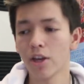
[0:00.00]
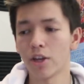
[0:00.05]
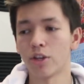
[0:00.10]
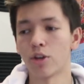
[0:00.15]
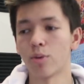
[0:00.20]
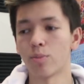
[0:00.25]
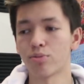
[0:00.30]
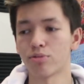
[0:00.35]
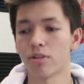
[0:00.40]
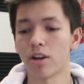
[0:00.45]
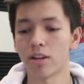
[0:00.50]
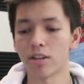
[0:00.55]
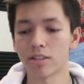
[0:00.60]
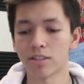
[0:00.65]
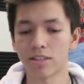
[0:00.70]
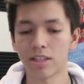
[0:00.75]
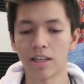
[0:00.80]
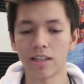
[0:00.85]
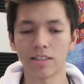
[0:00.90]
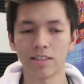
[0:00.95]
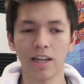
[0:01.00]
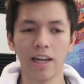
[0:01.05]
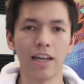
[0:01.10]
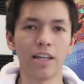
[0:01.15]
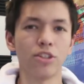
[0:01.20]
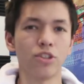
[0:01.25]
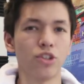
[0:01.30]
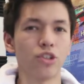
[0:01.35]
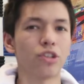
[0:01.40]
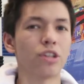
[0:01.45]
you know, products that tie
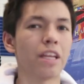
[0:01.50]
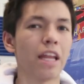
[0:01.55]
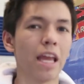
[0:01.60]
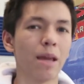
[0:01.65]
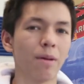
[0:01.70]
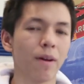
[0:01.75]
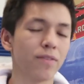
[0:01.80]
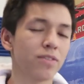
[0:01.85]
into your name.